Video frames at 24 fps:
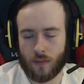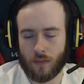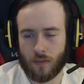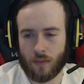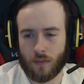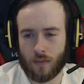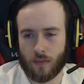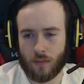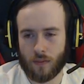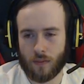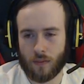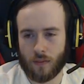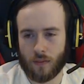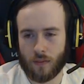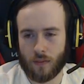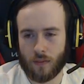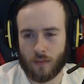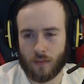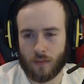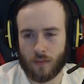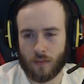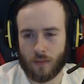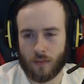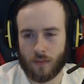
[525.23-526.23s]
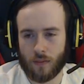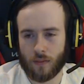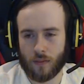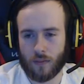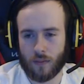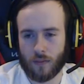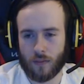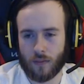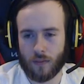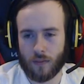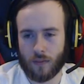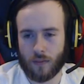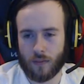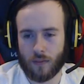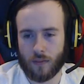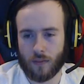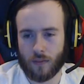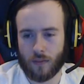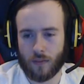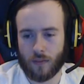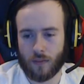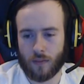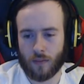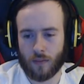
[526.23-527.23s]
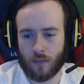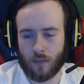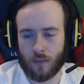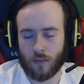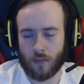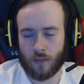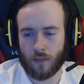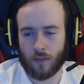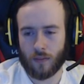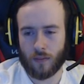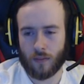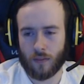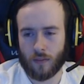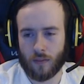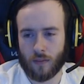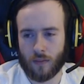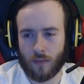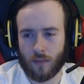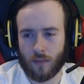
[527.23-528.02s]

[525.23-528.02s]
The person shown says nothing.